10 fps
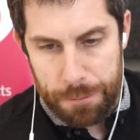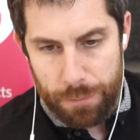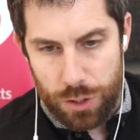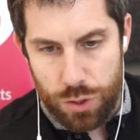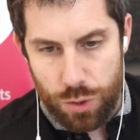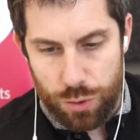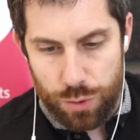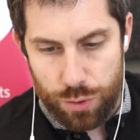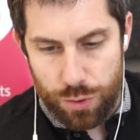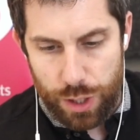
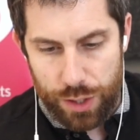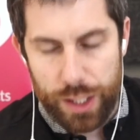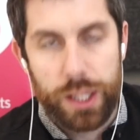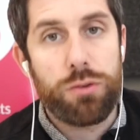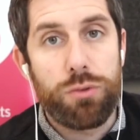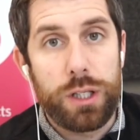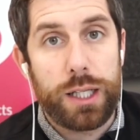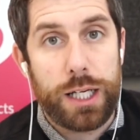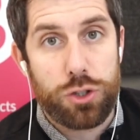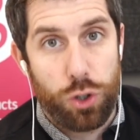So I think really
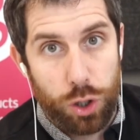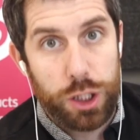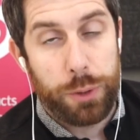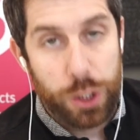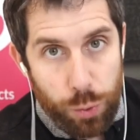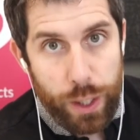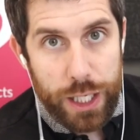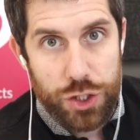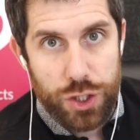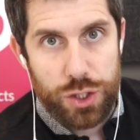that's all our
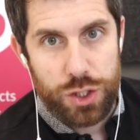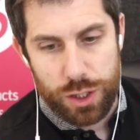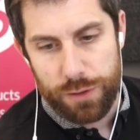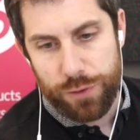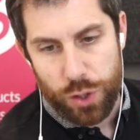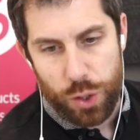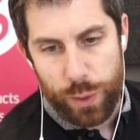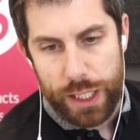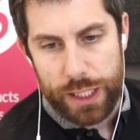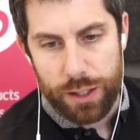questions for the
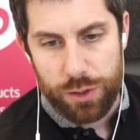week.